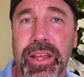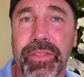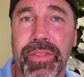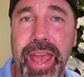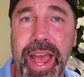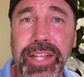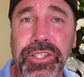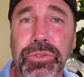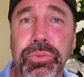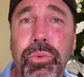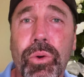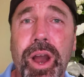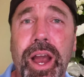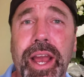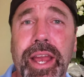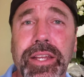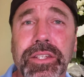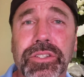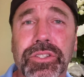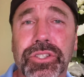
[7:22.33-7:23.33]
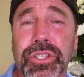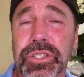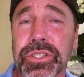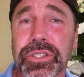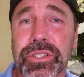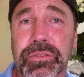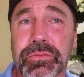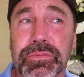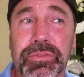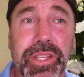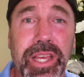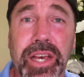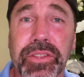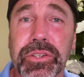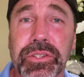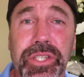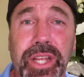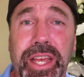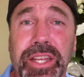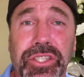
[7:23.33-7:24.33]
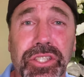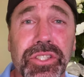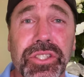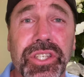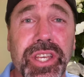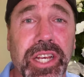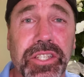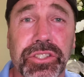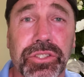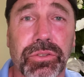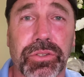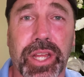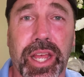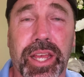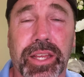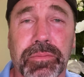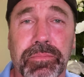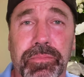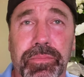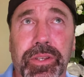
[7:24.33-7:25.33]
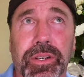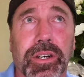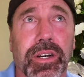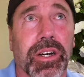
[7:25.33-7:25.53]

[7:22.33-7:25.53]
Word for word: That's why just the other day, just yesterday,